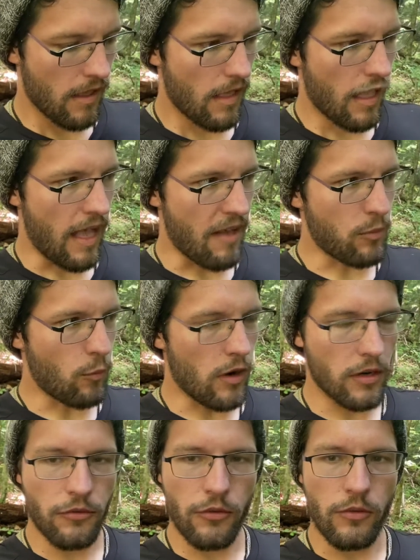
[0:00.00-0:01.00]
I've been
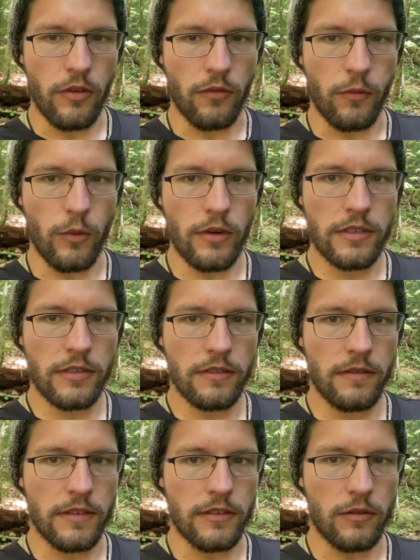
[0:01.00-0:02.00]
walking through this forest
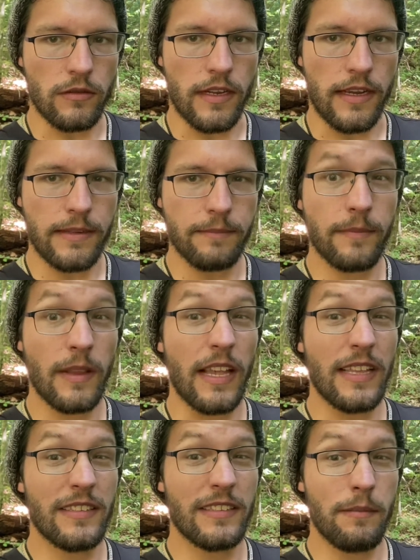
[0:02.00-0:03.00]
this whole time.
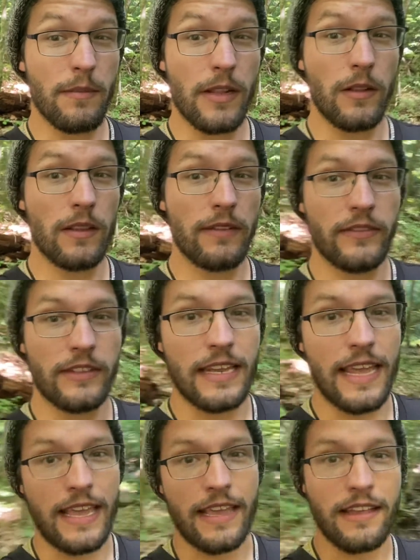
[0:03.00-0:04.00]
It's the middle of the
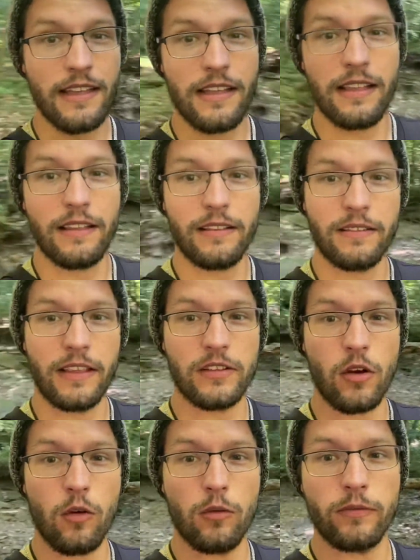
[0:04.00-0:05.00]
day. This
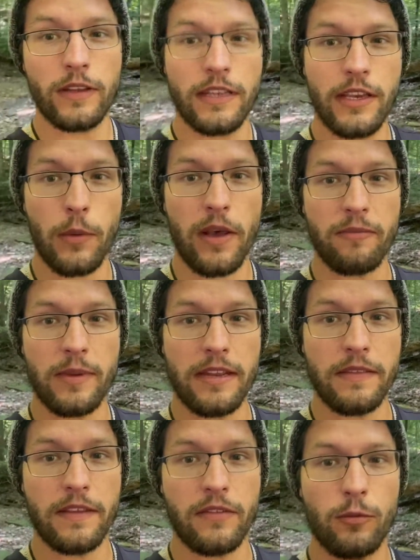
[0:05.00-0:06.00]
whole video I've been
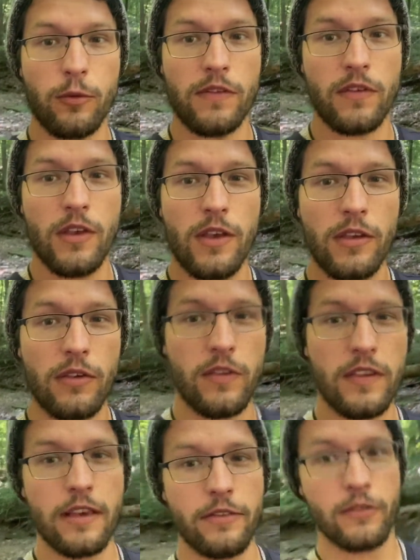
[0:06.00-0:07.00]
in this woods. You see
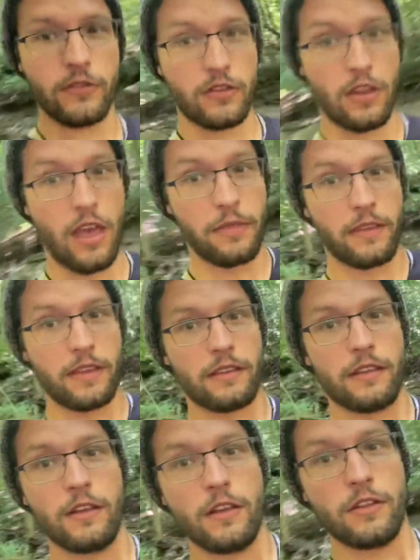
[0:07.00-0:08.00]
how there's nothing
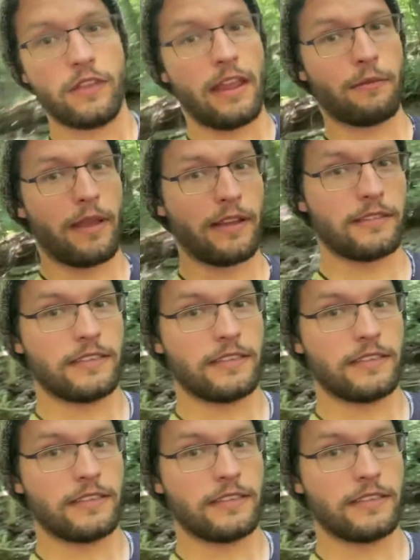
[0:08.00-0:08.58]
directly